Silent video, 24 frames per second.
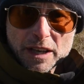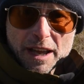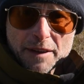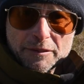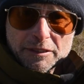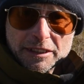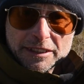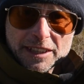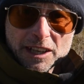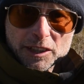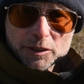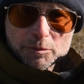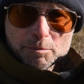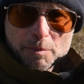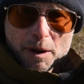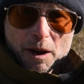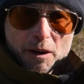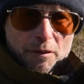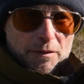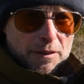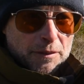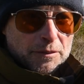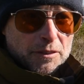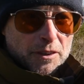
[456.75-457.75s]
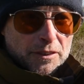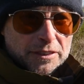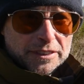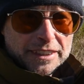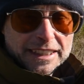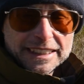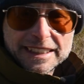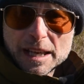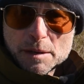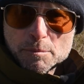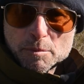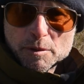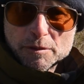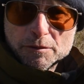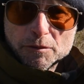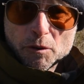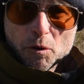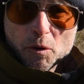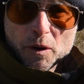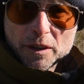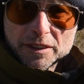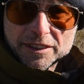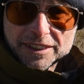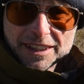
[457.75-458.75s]
having a dust bath, I've not seen that
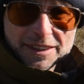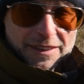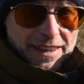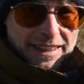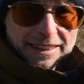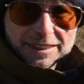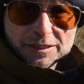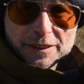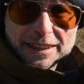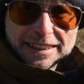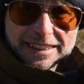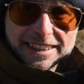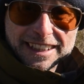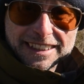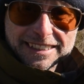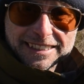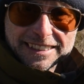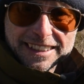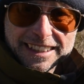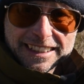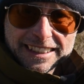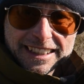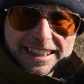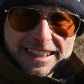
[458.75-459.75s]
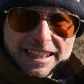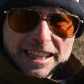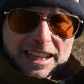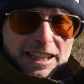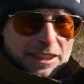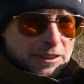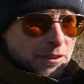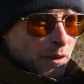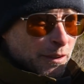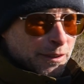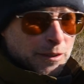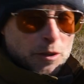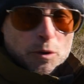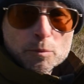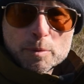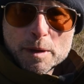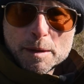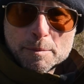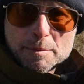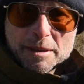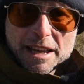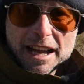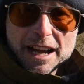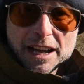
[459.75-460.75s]
before, so that's fantastic. Nice little
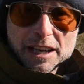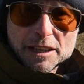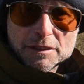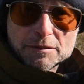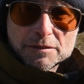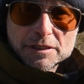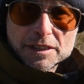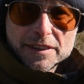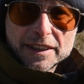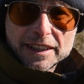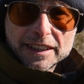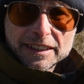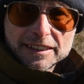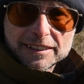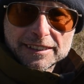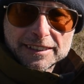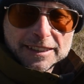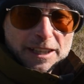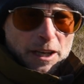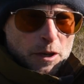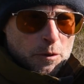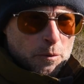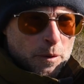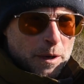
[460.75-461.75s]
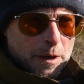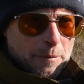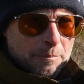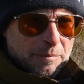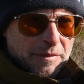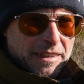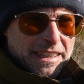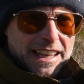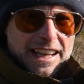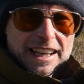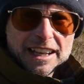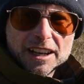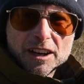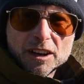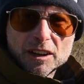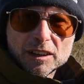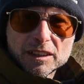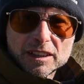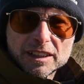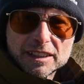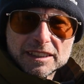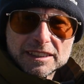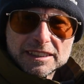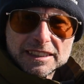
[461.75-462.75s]
bit of behaviour there. So yeah,
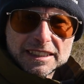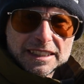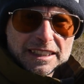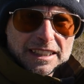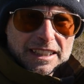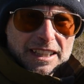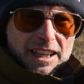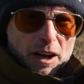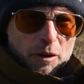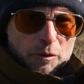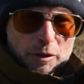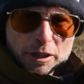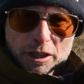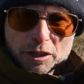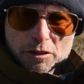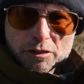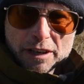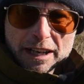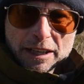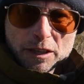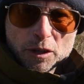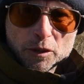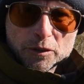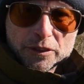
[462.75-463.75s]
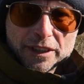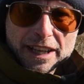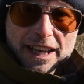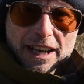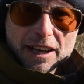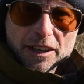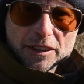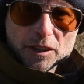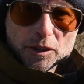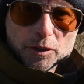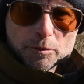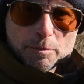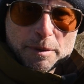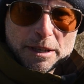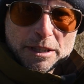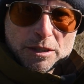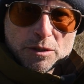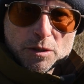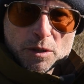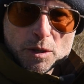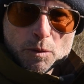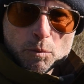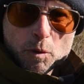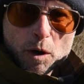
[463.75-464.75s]
I'm going to crack on now and I'll speak
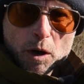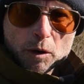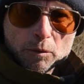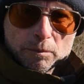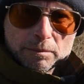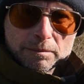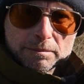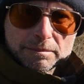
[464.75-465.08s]
to you in a while.